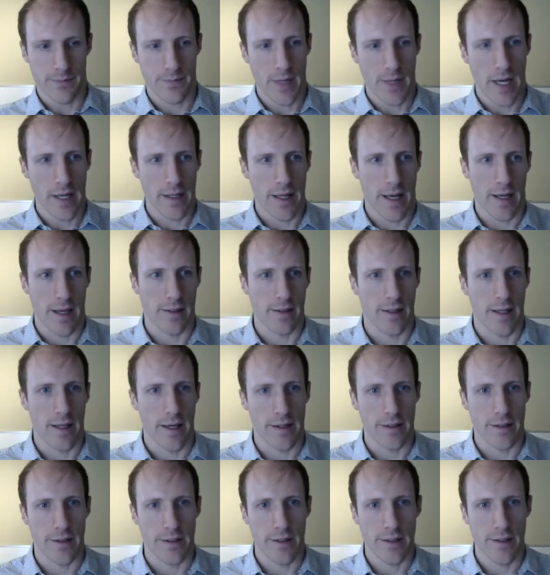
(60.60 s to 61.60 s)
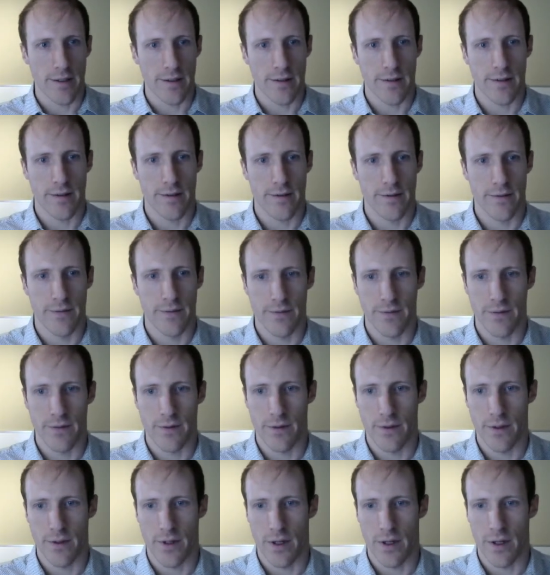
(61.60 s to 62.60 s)
my last lecture
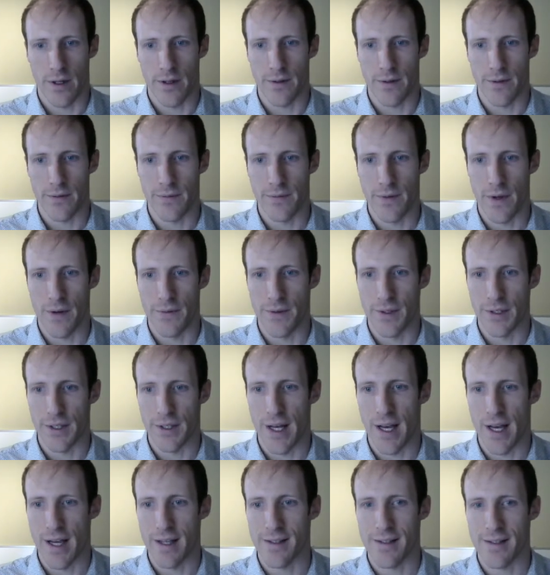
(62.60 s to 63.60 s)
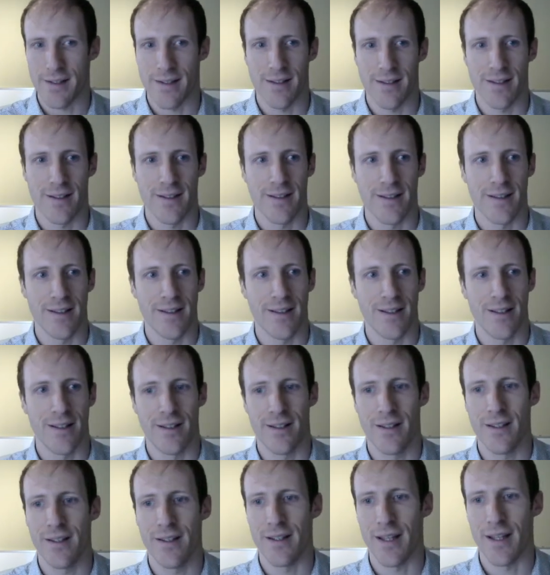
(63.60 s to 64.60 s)
of the class.
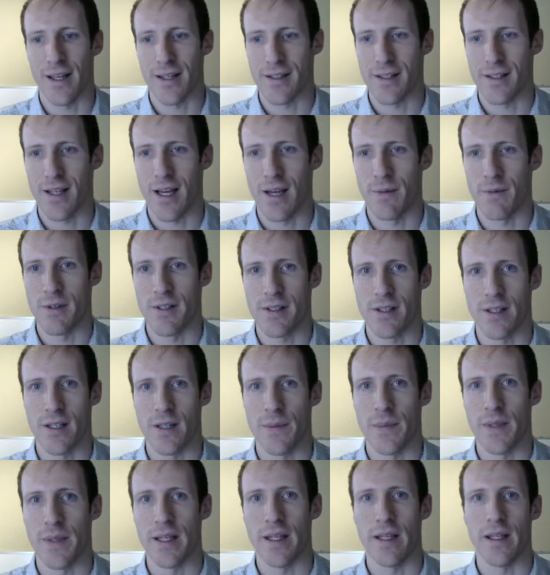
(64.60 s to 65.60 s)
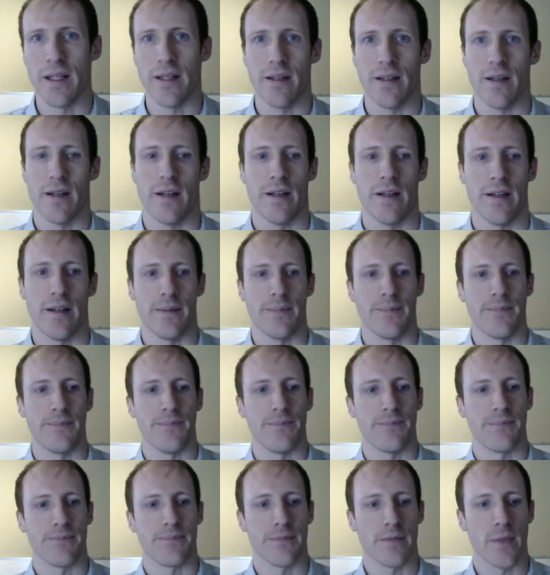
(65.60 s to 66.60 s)
Next time it's going to be
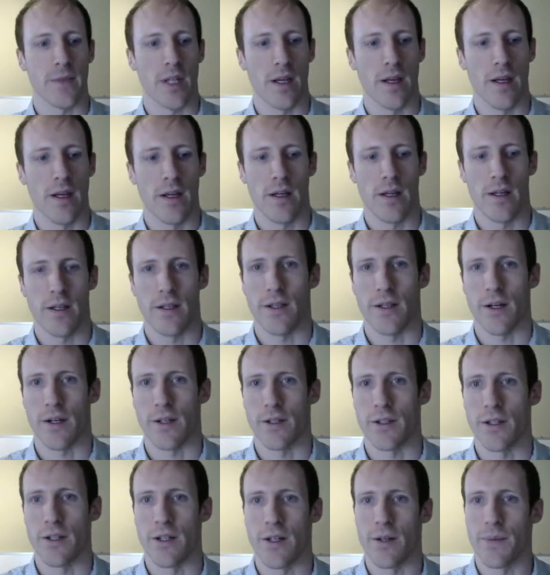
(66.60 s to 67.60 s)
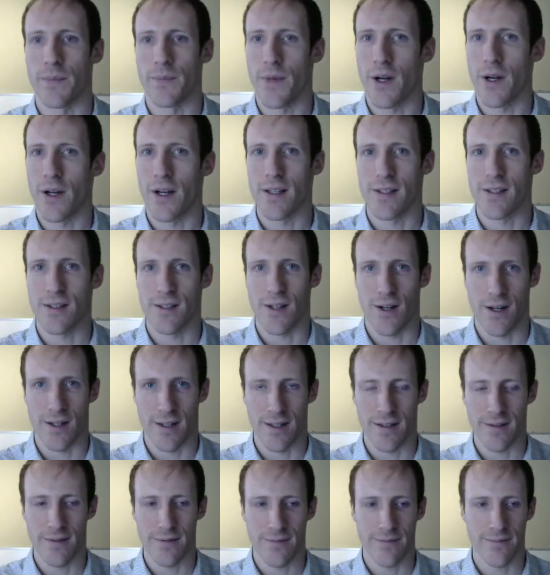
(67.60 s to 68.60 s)
Dr. Marcus
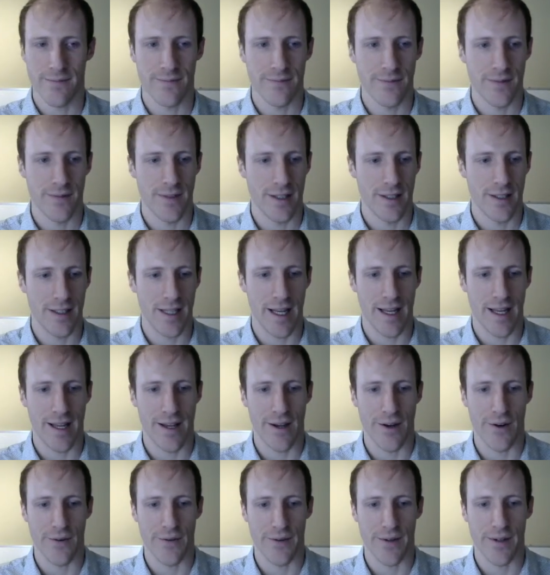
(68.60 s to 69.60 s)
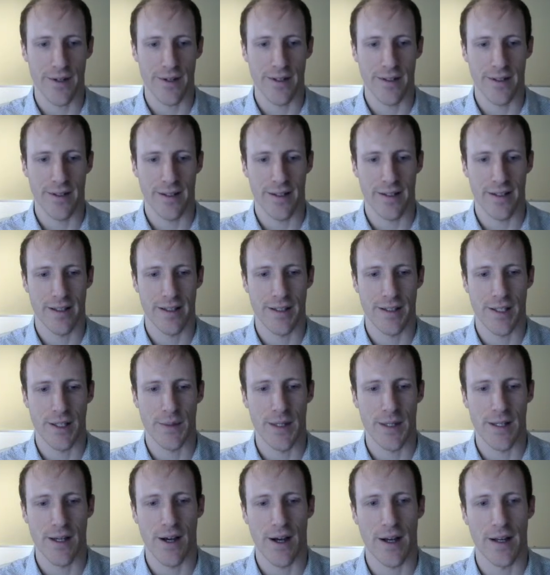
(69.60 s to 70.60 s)
Darden taking over. He's going
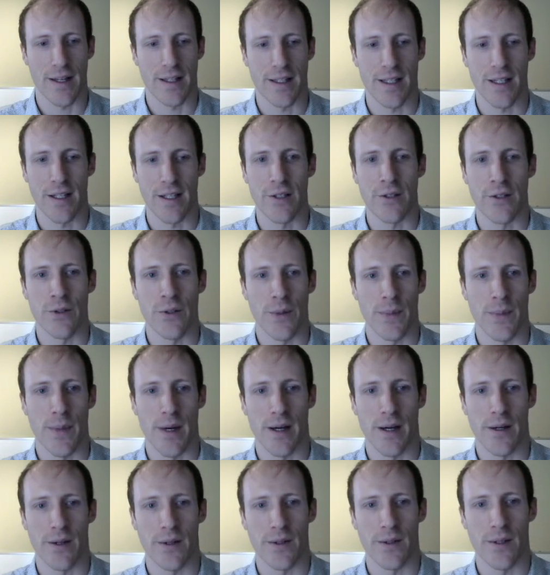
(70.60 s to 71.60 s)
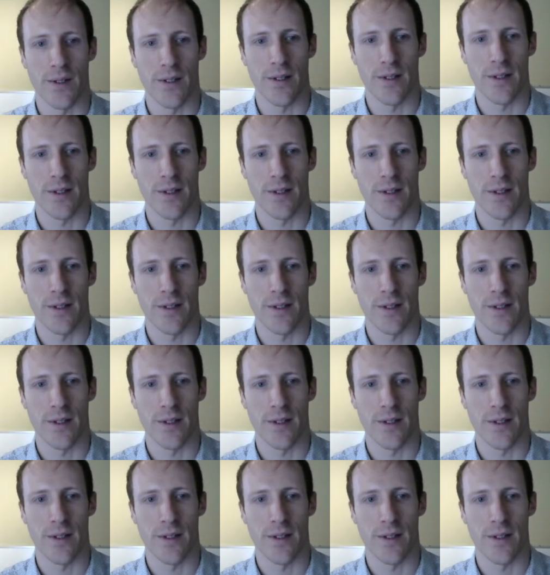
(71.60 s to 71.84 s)
to be talking to you about